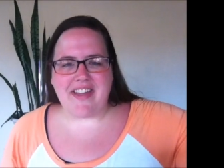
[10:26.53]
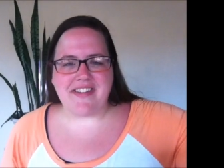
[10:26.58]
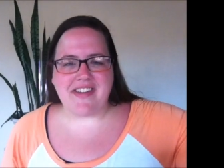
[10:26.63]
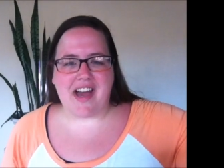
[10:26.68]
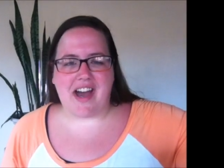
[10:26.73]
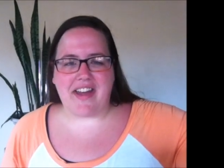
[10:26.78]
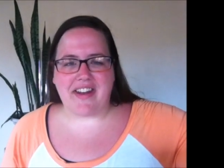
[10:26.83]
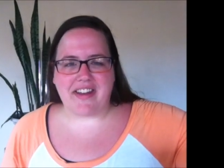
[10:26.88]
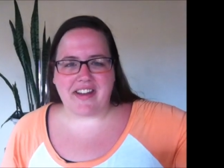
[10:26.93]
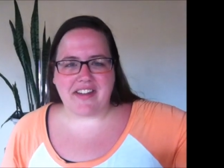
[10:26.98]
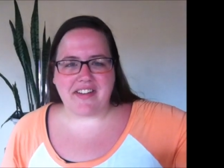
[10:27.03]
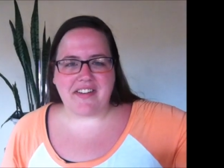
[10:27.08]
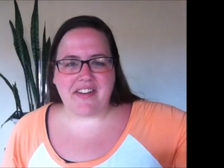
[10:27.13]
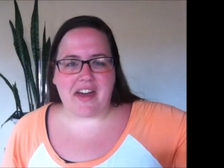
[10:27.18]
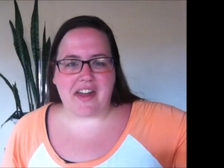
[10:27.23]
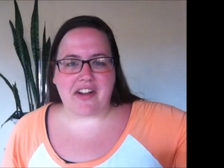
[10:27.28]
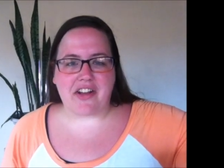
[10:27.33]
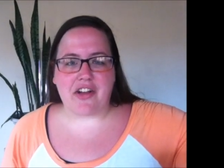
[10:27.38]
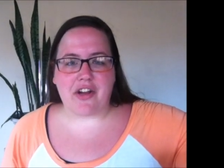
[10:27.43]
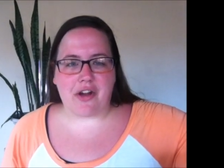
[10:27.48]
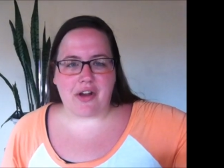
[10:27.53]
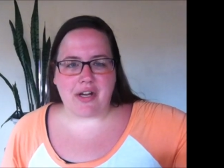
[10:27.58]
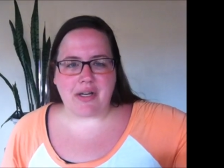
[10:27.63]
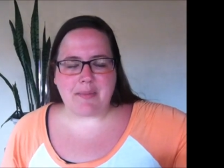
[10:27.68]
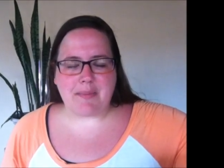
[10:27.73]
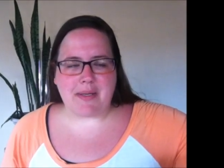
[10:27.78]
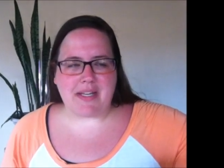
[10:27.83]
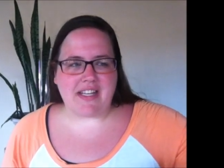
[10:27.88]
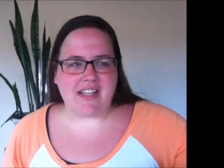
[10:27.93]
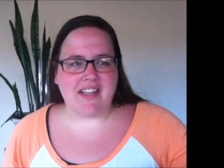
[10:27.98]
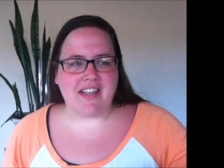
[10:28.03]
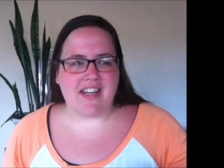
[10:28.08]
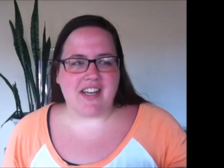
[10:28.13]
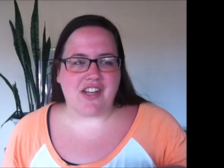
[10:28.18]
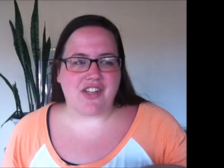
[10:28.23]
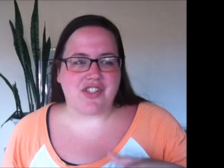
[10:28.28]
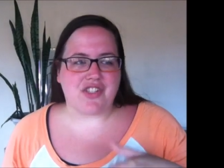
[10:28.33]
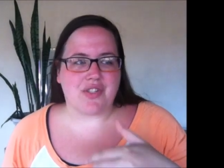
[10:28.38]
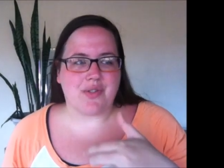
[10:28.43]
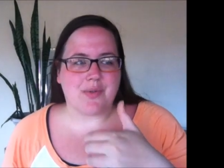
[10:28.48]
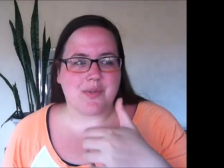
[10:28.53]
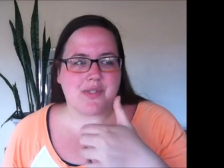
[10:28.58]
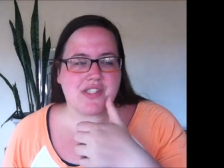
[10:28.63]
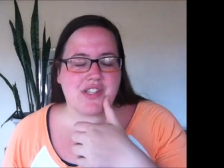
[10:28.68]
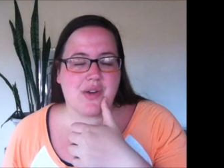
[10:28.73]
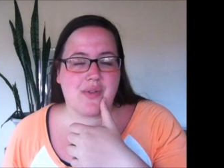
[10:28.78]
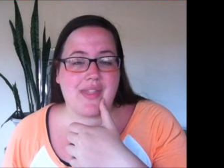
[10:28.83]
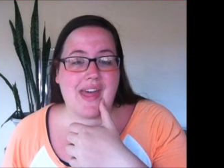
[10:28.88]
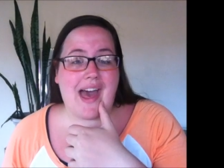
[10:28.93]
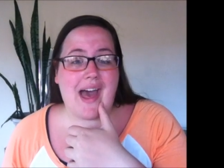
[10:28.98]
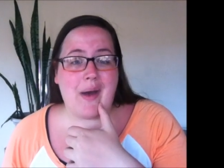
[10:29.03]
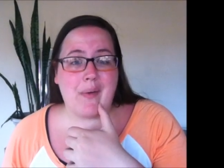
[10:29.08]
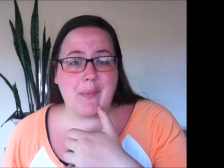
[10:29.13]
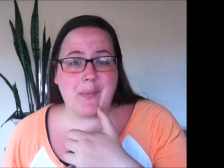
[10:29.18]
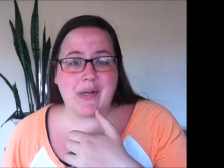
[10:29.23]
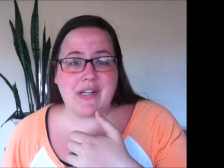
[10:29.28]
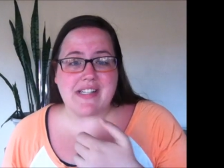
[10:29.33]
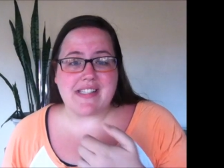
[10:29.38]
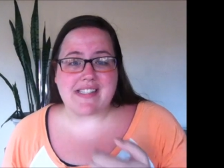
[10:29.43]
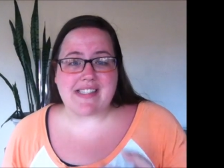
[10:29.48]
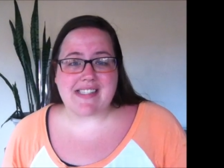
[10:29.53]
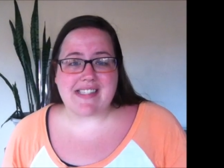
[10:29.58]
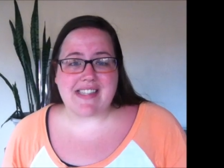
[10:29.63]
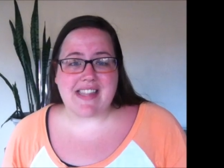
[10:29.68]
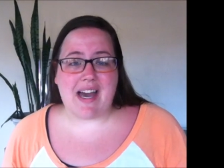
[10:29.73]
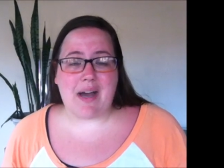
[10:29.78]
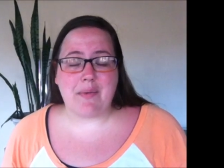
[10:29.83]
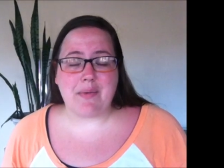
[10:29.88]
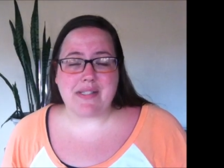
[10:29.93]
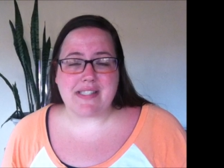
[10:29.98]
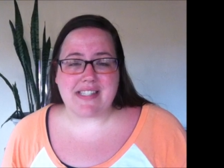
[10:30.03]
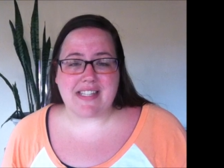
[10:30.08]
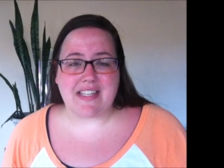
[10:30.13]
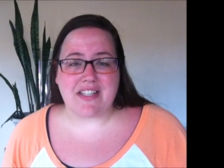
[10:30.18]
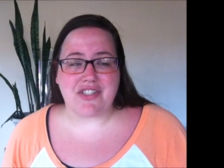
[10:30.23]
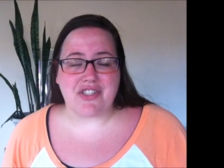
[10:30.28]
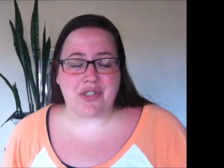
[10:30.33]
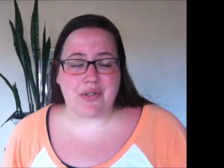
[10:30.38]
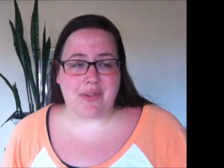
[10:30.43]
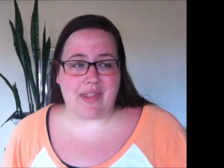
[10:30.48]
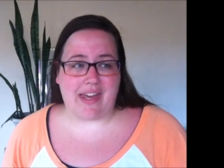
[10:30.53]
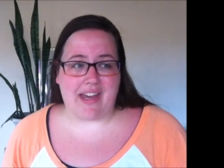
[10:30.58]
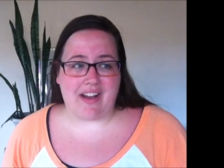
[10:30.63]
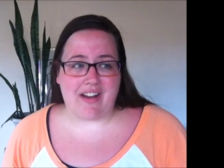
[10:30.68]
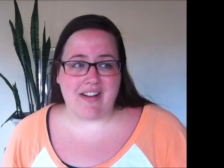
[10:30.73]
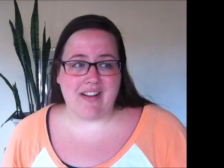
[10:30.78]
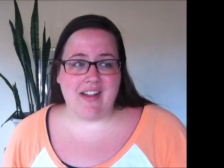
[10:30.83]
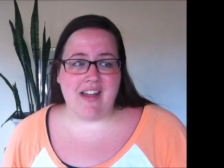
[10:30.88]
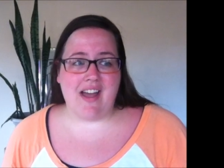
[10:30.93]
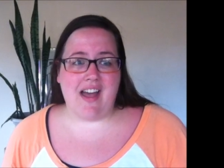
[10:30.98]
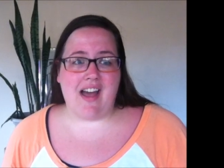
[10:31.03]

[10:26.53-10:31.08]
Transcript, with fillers: and not a not a current me issue. So that was that was the issue there.